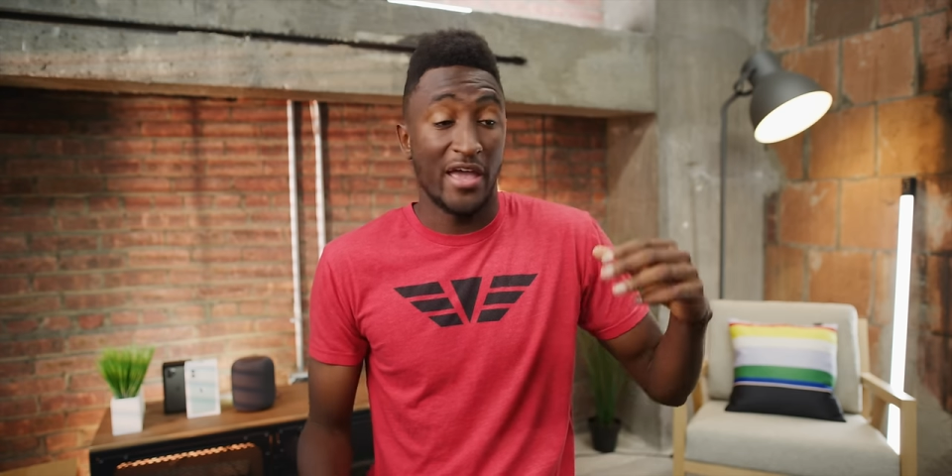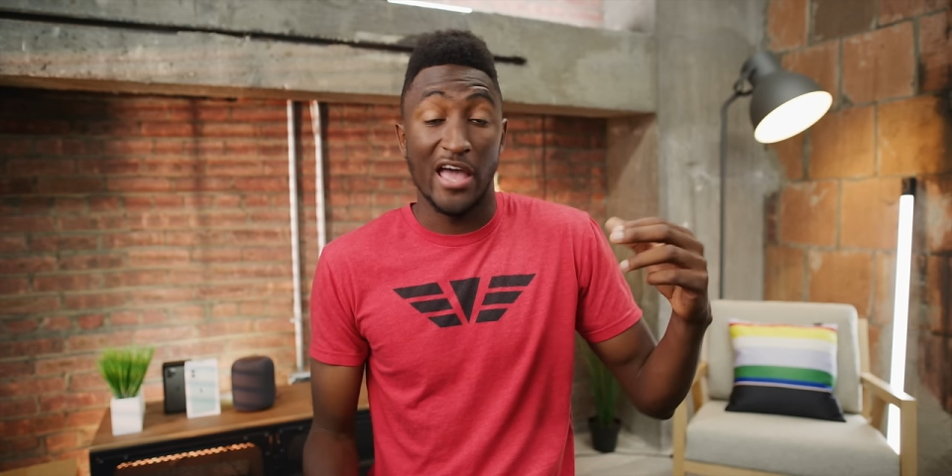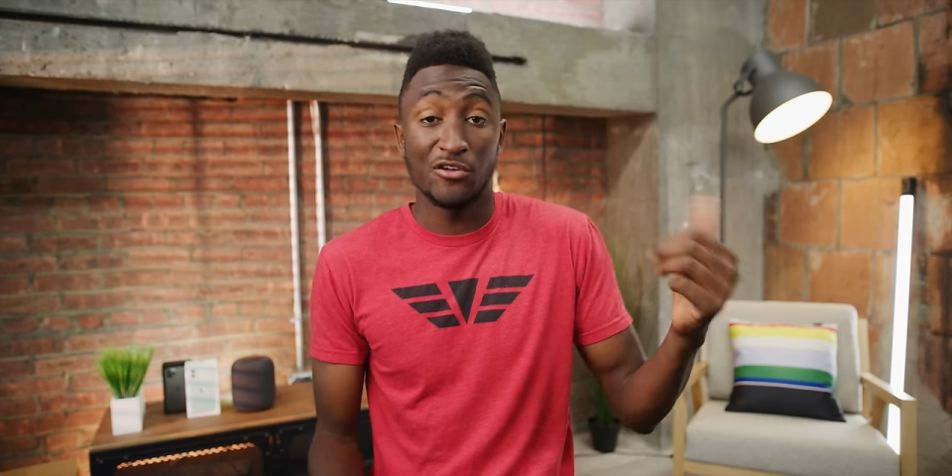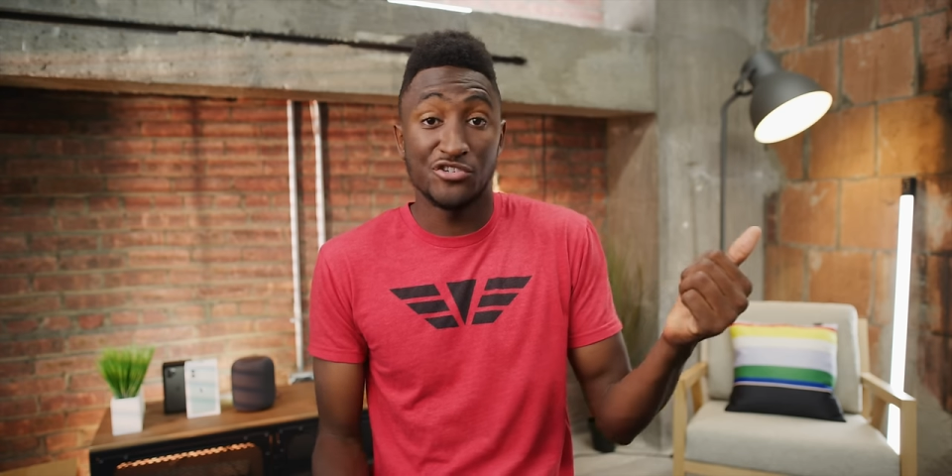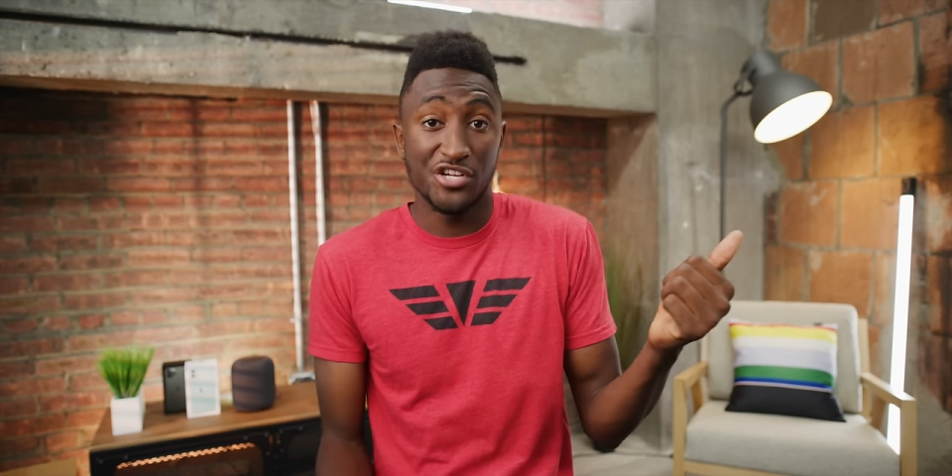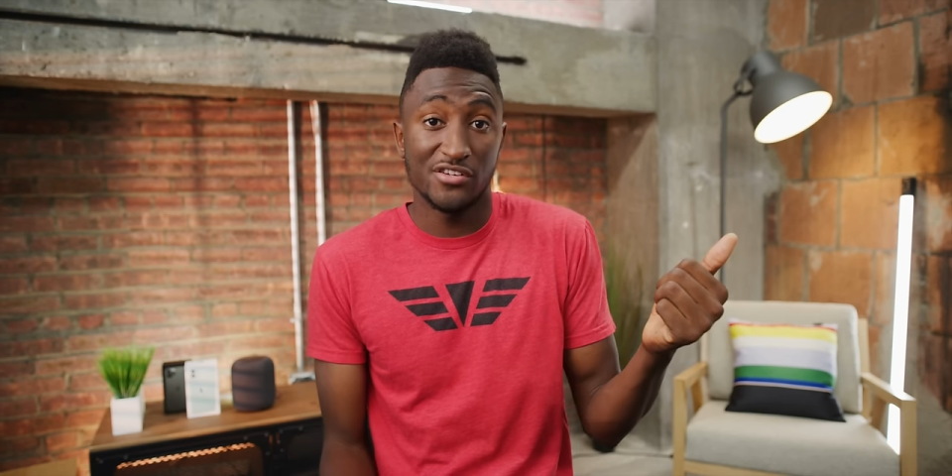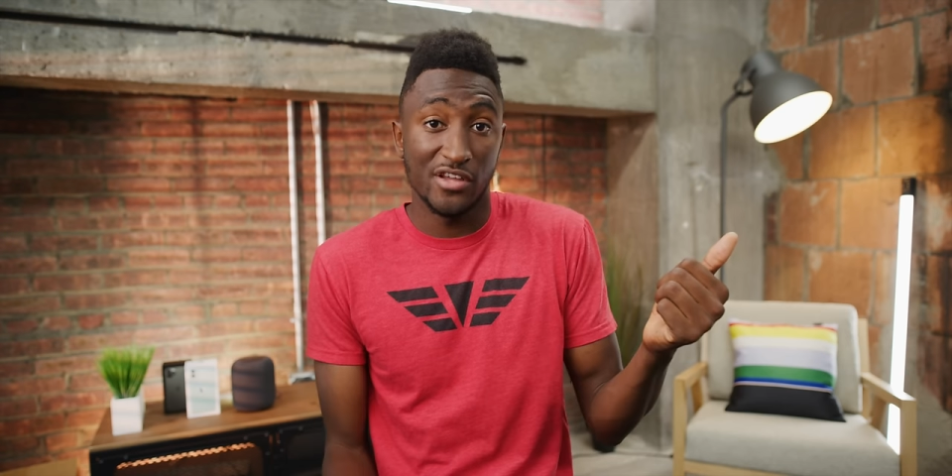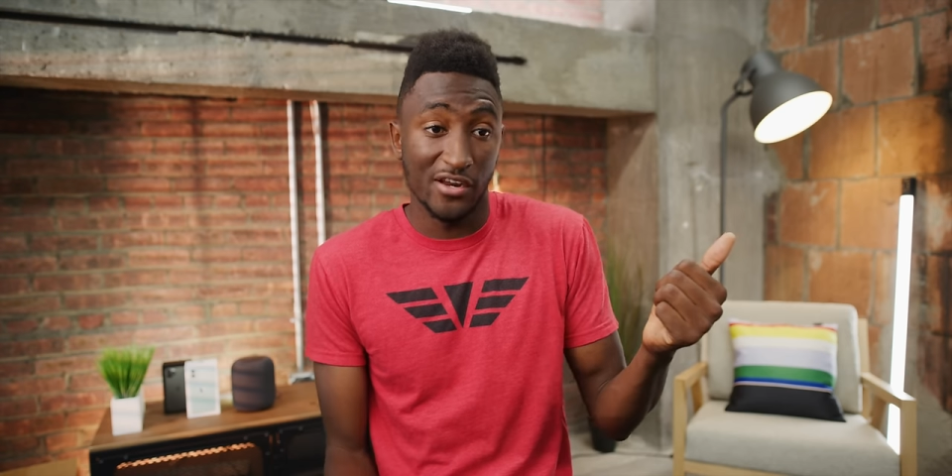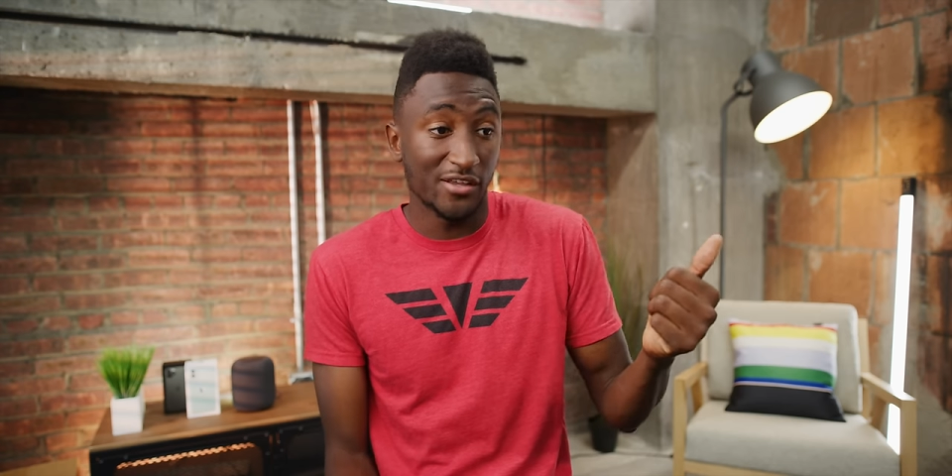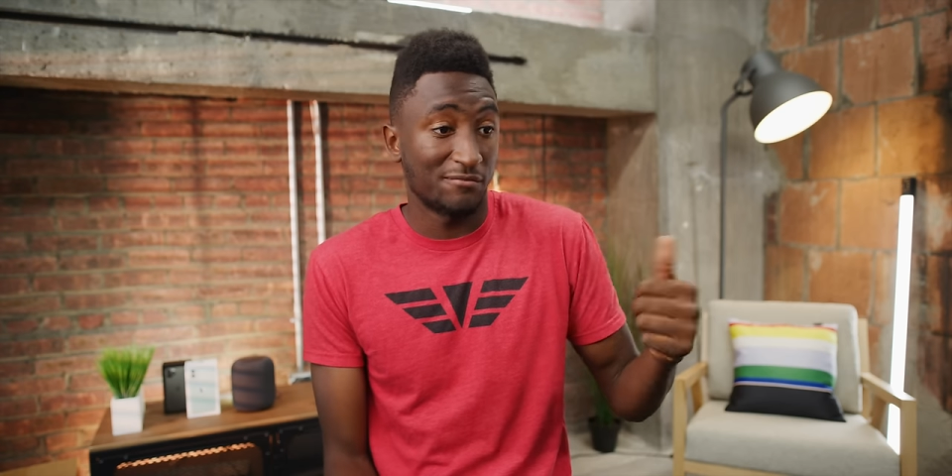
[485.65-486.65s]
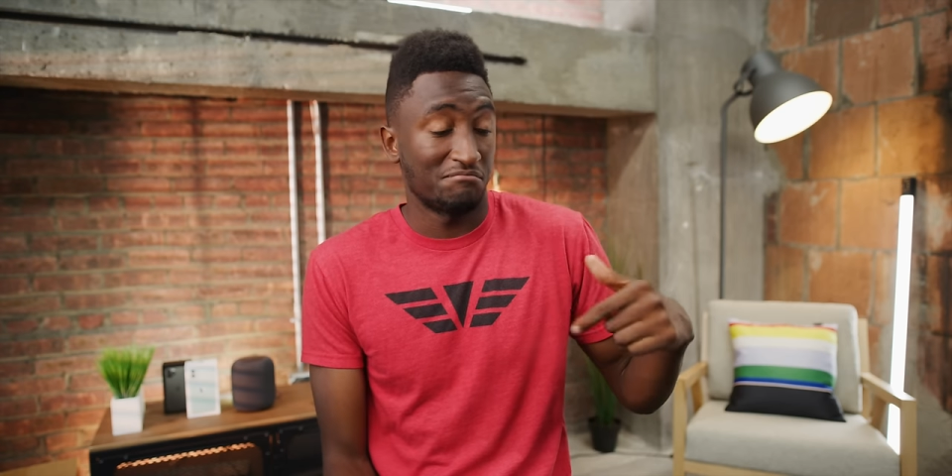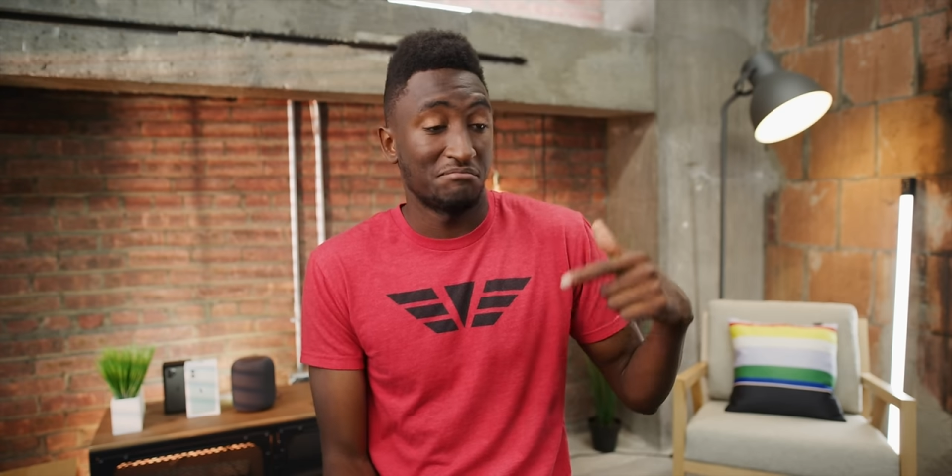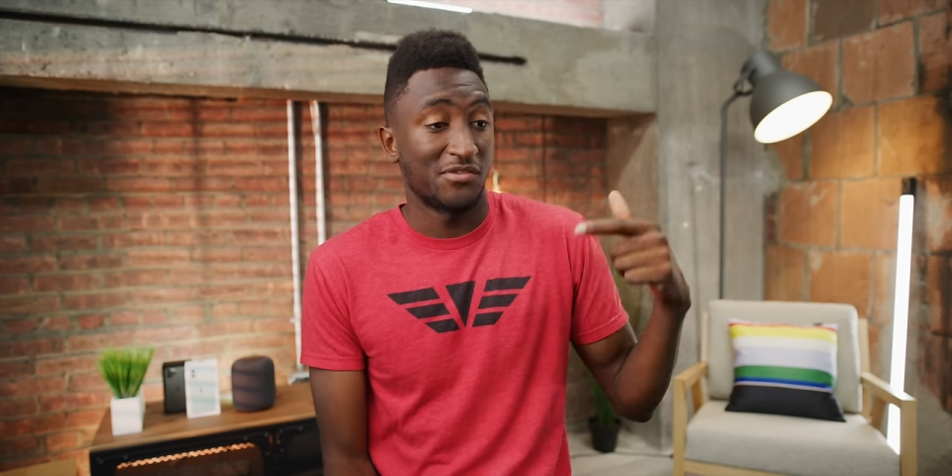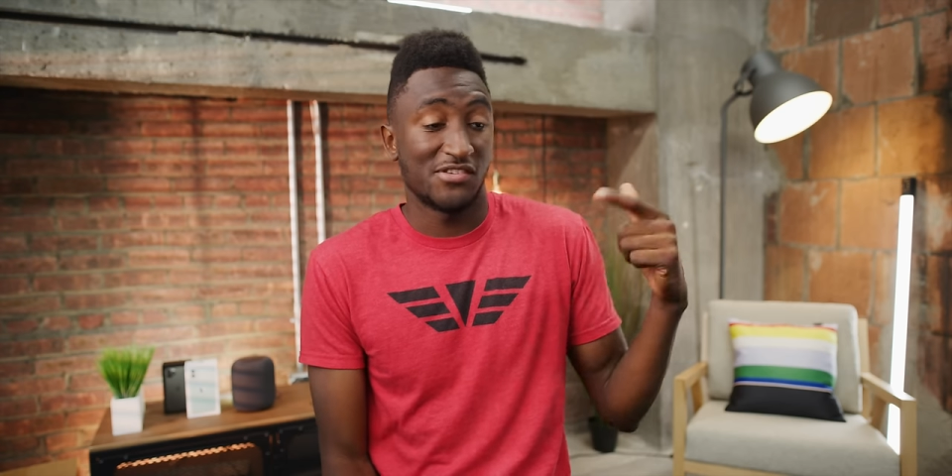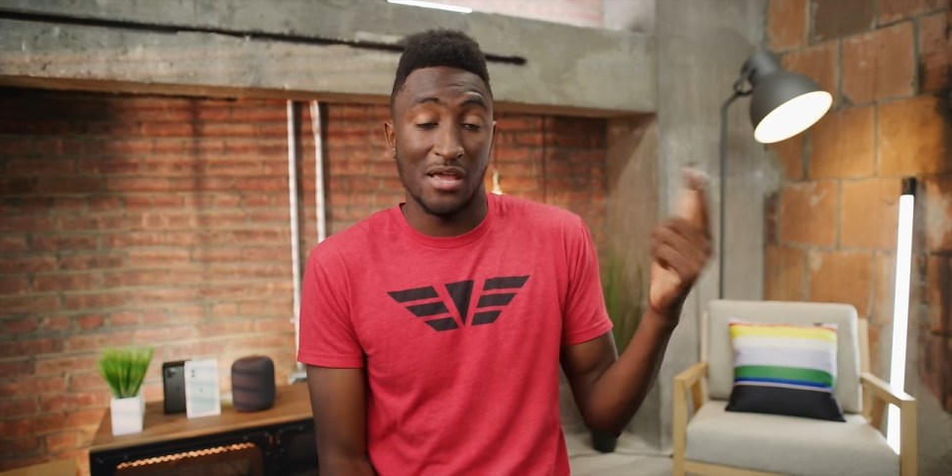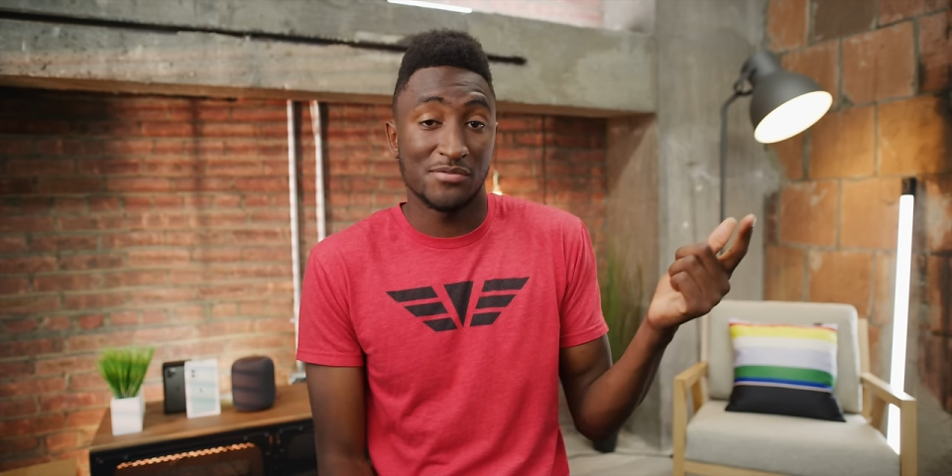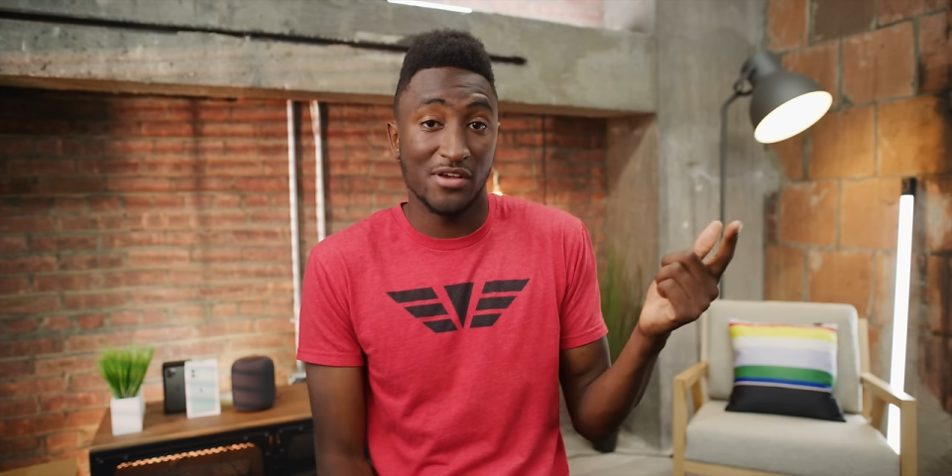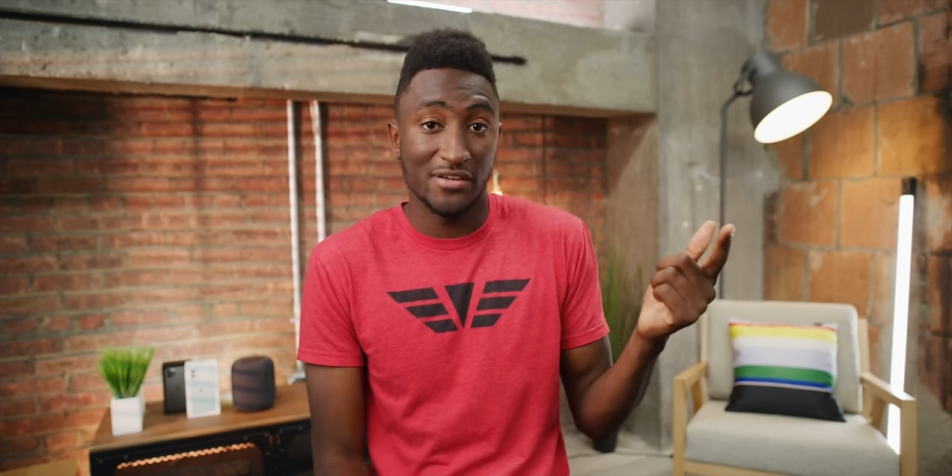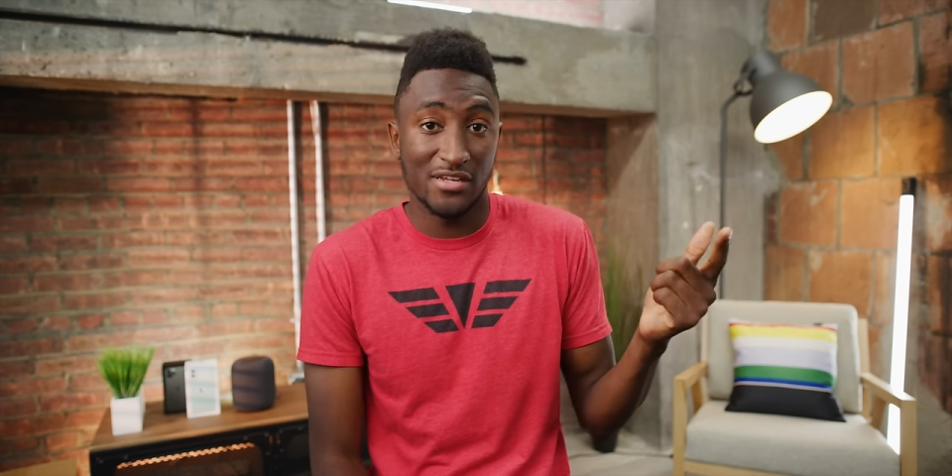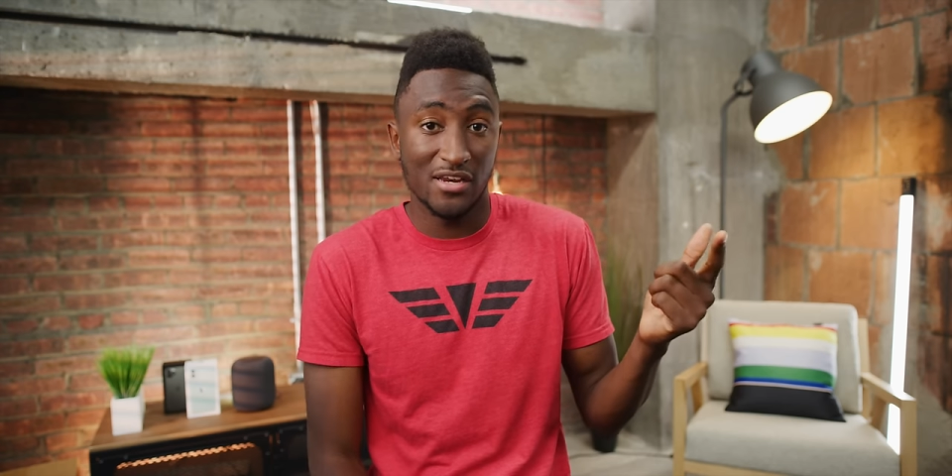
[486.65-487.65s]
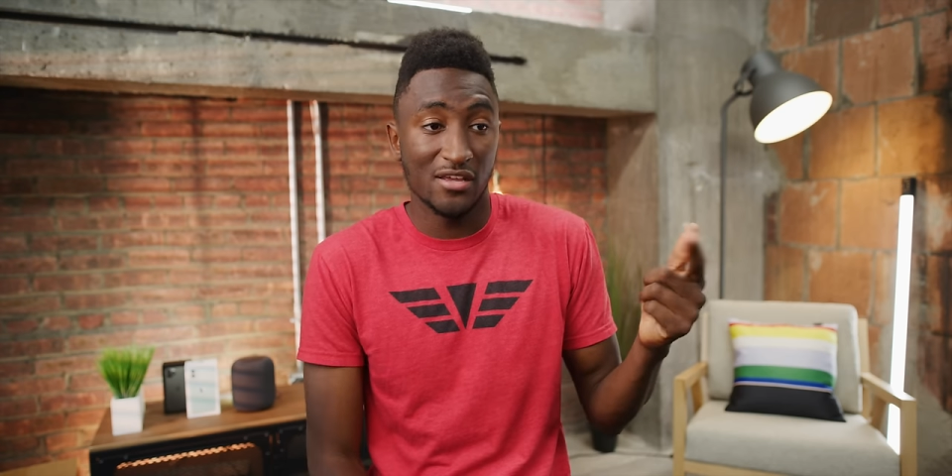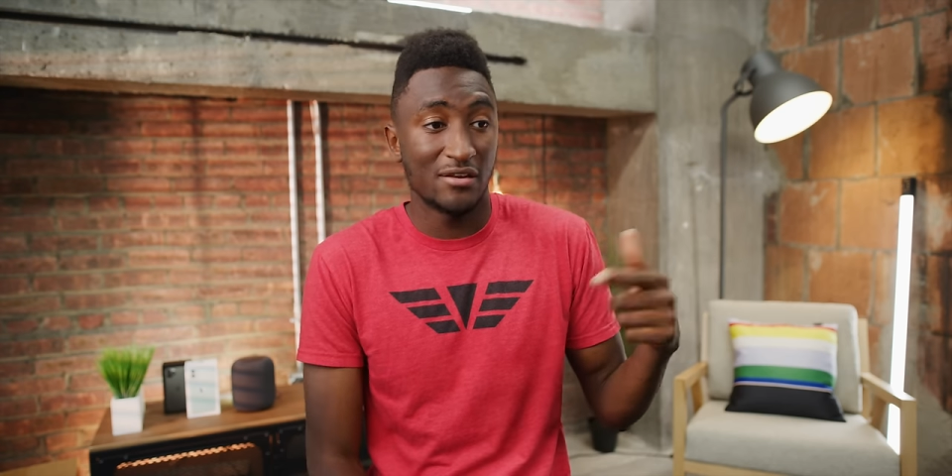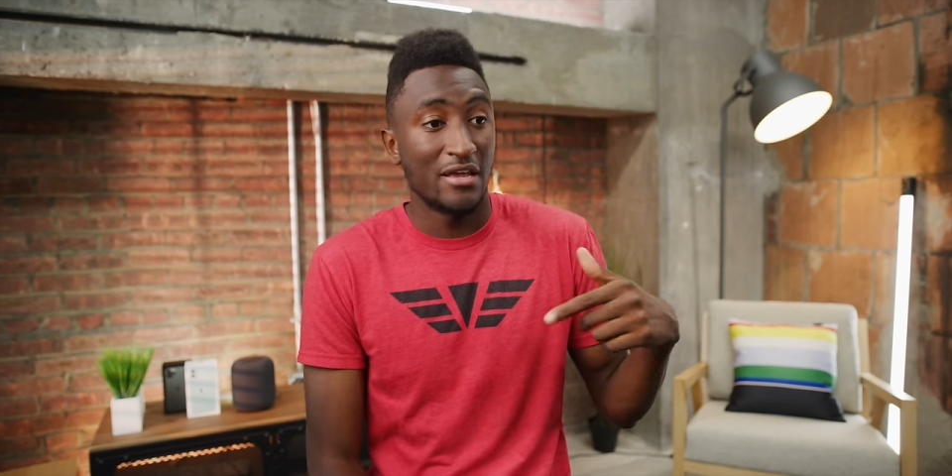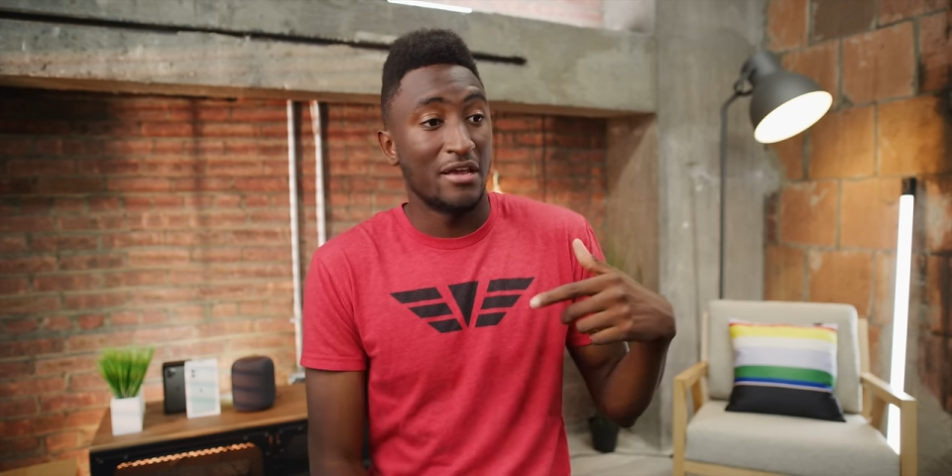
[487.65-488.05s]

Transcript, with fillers: LG done it, Samsung did it,